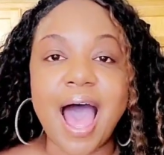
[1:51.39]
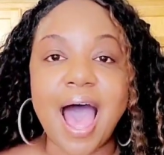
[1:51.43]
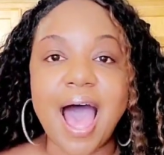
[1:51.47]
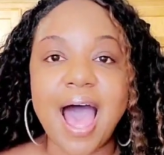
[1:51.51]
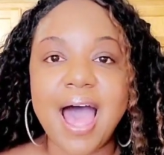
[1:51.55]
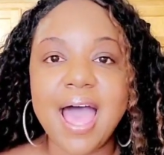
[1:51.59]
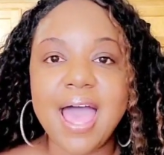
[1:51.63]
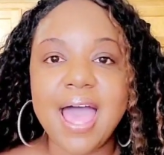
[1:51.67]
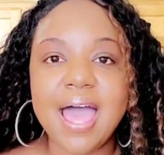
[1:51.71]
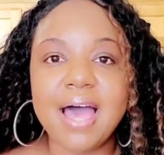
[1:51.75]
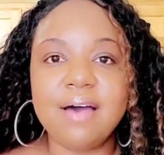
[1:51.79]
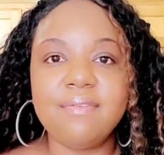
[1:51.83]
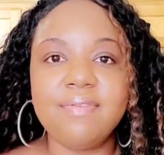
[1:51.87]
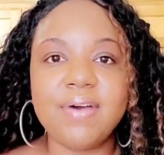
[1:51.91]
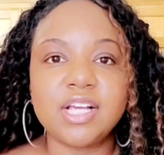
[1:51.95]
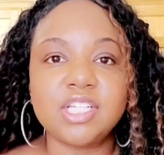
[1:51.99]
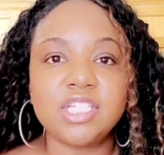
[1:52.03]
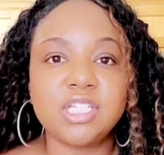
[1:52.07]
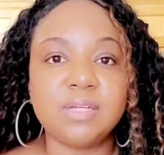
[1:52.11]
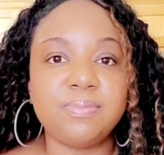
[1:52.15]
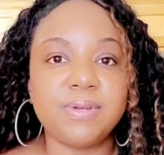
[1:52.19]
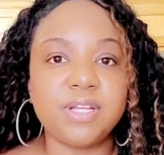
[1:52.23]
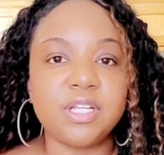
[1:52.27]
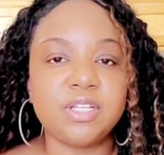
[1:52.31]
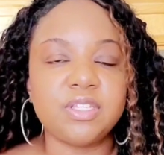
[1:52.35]
I have
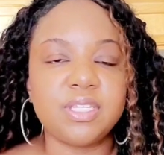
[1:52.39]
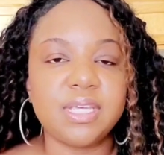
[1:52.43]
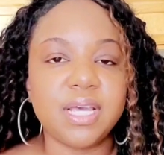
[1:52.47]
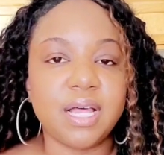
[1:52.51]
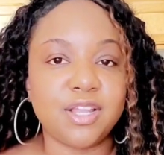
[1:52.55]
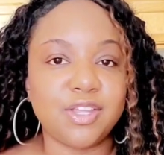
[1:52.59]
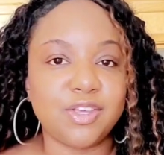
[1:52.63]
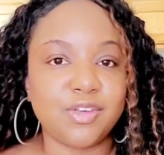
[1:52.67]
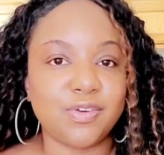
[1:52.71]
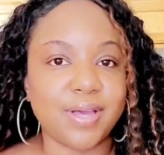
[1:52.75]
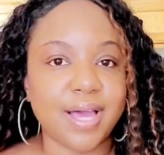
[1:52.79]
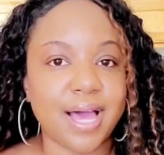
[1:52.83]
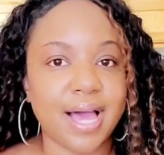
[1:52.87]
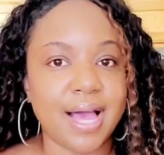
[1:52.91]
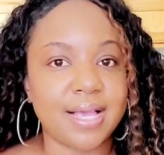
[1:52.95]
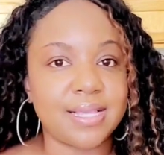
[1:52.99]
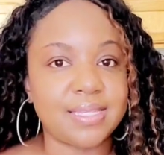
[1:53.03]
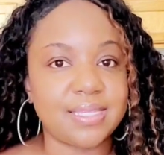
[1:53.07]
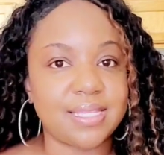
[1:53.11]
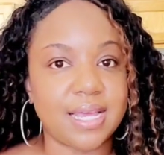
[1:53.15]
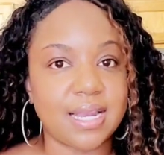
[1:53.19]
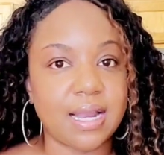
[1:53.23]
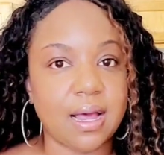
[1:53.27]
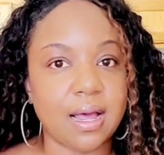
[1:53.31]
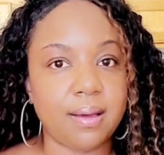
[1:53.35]
actually been telling you
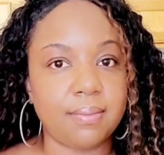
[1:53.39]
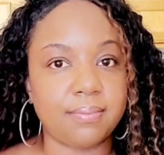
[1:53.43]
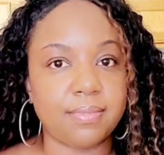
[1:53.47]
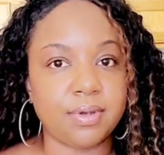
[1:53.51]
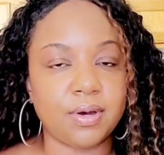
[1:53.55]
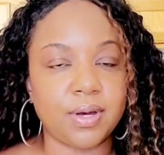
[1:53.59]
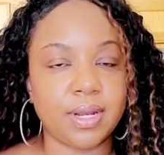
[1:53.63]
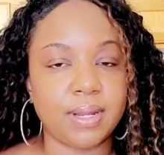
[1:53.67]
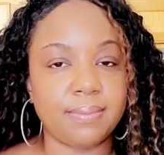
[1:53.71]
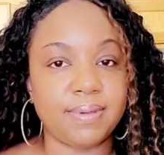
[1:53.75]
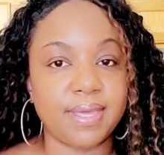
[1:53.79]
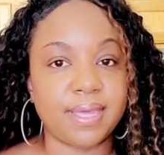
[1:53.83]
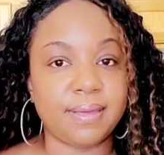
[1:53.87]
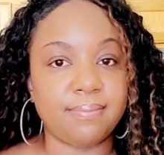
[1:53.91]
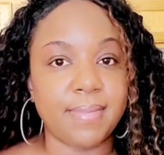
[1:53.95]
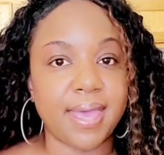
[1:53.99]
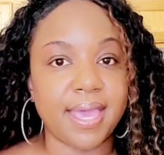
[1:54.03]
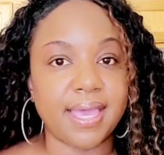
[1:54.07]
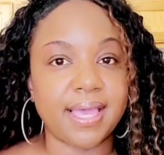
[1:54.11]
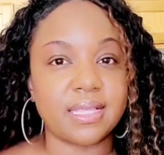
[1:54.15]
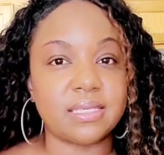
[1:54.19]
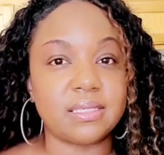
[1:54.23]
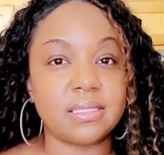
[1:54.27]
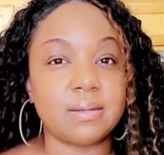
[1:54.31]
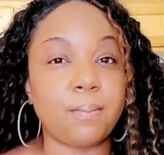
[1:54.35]
guys that I'm going to be
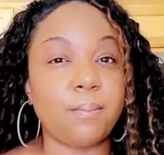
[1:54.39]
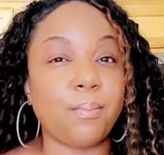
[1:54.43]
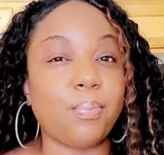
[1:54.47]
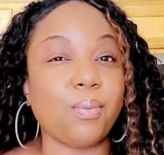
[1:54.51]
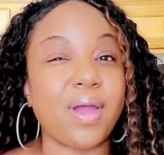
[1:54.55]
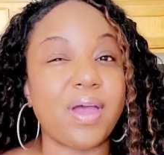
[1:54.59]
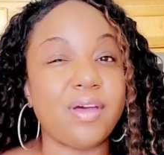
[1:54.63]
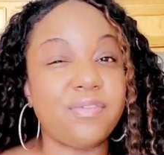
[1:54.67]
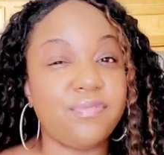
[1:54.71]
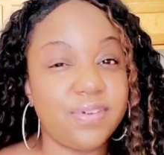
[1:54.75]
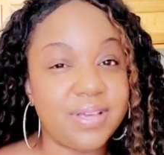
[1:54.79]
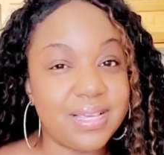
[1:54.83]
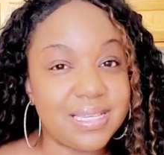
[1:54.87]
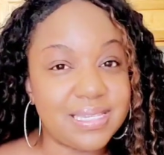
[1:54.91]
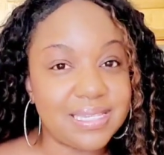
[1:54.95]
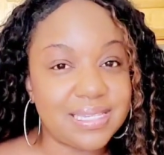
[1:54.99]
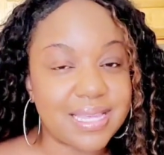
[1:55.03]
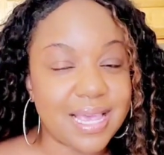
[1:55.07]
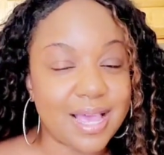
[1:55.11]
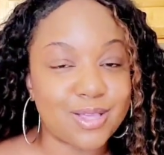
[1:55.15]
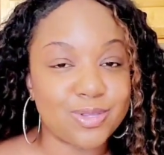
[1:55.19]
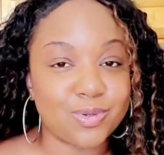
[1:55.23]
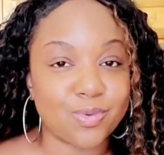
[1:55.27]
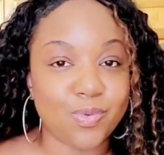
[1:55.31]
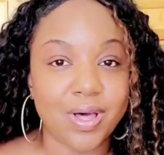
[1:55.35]
making some
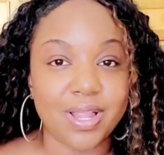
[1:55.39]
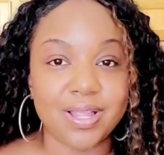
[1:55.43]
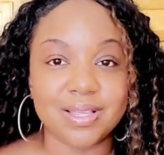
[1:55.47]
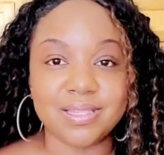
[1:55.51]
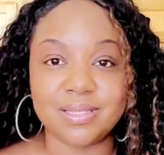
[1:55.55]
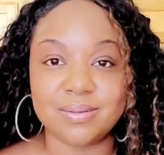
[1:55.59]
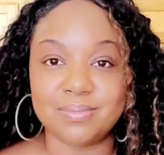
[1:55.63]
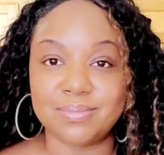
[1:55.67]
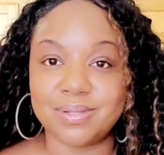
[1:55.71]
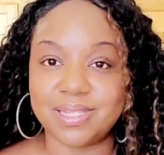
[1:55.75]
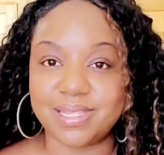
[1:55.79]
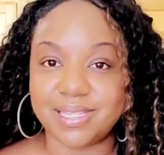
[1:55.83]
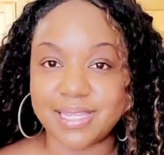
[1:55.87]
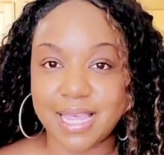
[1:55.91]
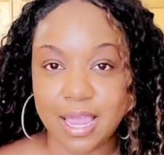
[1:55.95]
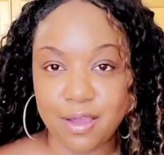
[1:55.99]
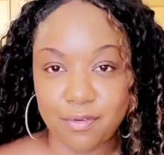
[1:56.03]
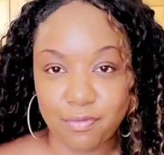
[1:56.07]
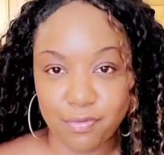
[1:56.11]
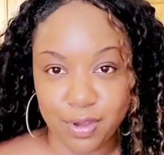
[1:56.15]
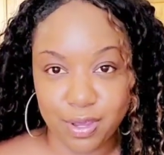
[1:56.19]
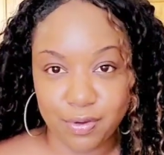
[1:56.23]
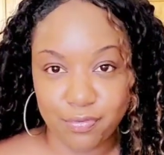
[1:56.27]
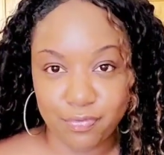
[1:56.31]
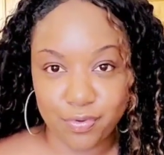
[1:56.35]
breakfast as well as some
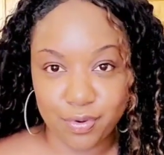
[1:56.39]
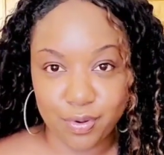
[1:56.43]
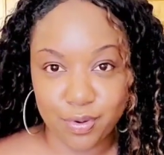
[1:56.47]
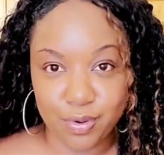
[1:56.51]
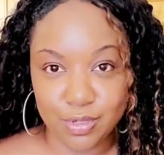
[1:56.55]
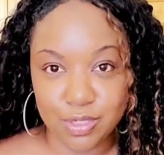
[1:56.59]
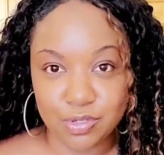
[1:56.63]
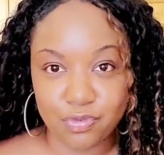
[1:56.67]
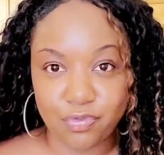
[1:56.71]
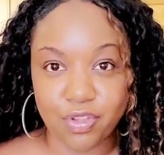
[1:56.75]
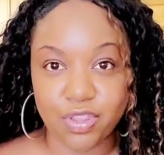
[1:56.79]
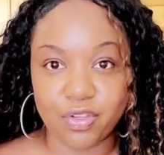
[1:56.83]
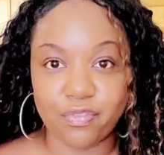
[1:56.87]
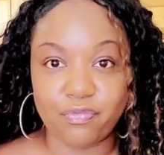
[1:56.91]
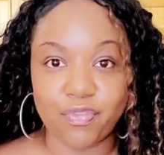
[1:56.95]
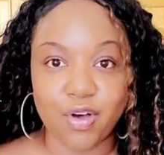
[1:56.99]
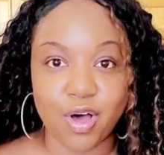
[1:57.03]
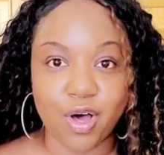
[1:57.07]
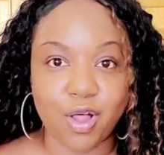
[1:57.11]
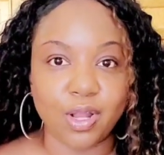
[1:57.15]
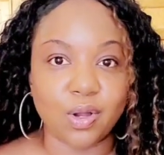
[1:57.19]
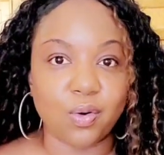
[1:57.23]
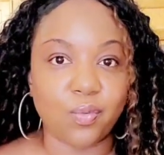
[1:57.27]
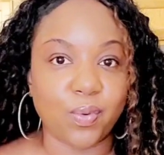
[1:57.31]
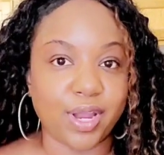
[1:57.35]
savory foods for the
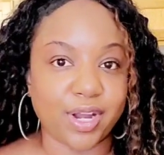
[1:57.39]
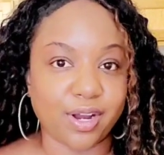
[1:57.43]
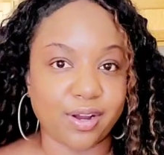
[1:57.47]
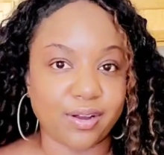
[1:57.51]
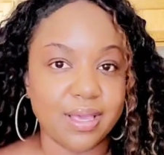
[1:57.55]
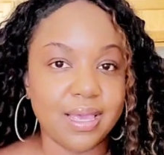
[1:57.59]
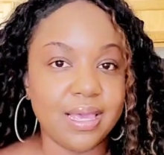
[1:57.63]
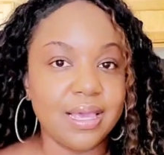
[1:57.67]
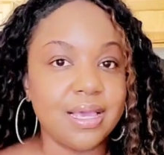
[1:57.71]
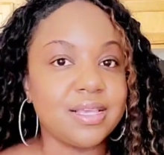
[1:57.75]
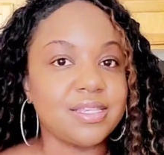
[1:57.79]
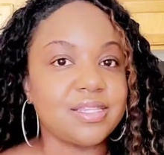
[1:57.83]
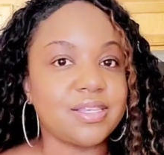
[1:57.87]
fall and winter.